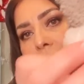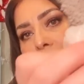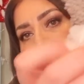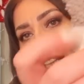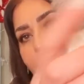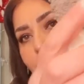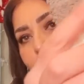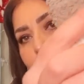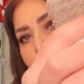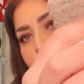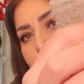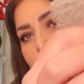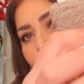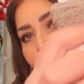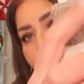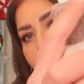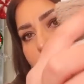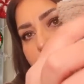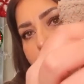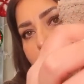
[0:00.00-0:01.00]
and then just
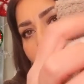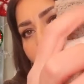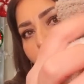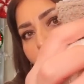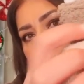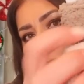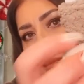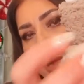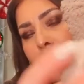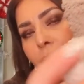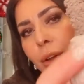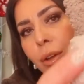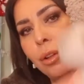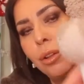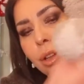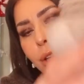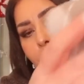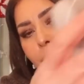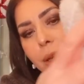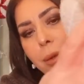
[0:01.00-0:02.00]
like this
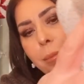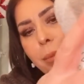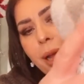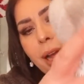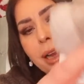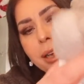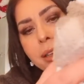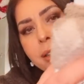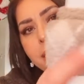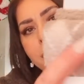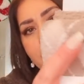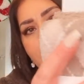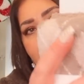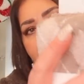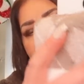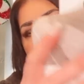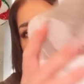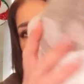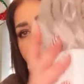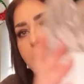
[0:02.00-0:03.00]
oatmeal pattern
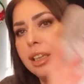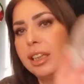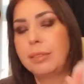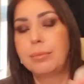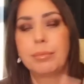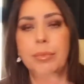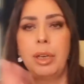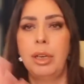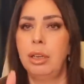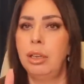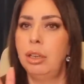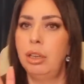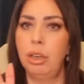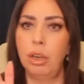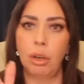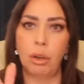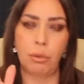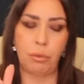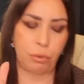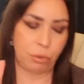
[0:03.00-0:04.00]
there.
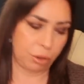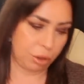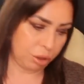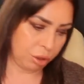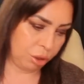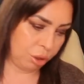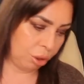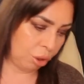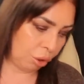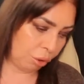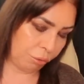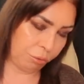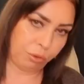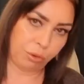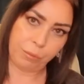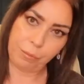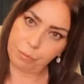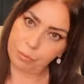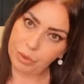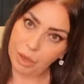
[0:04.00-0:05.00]
Love, love,
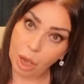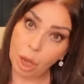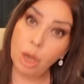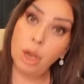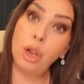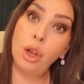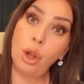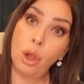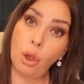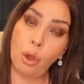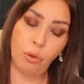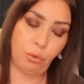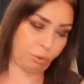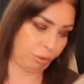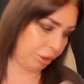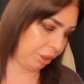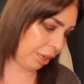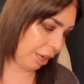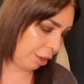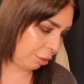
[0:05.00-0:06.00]

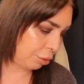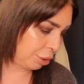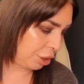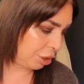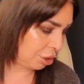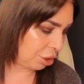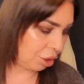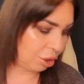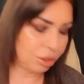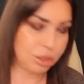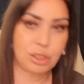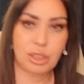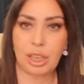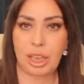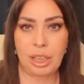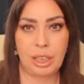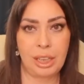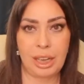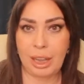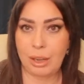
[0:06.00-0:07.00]
love cozy socks
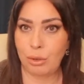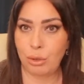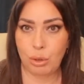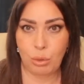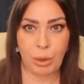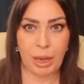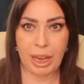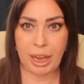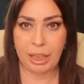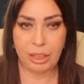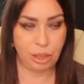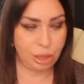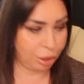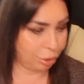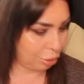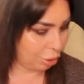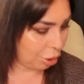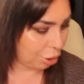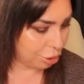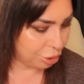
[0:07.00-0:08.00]
and loungewear.
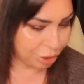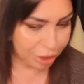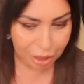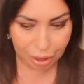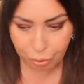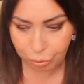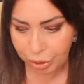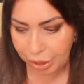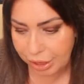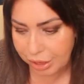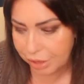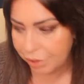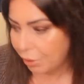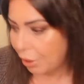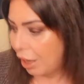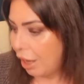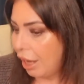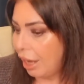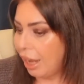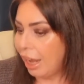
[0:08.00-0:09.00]
You guys know this.
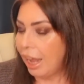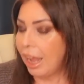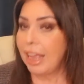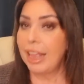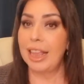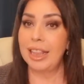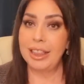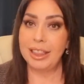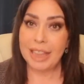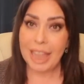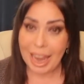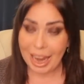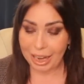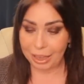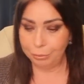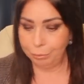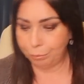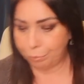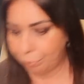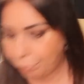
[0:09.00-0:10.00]
And then